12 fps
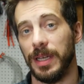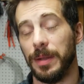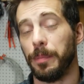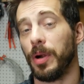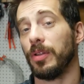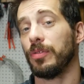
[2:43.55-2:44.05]
and
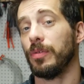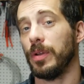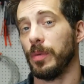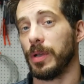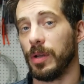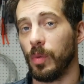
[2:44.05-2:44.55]
in part
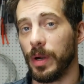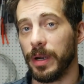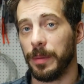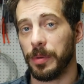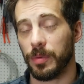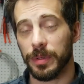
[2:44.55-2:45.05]
3 we're going to
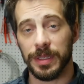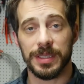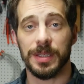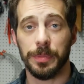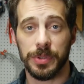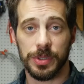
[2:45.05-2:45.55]
wire up a really
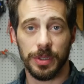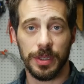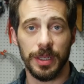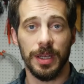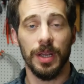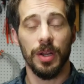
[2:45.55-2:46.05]
simple circuit,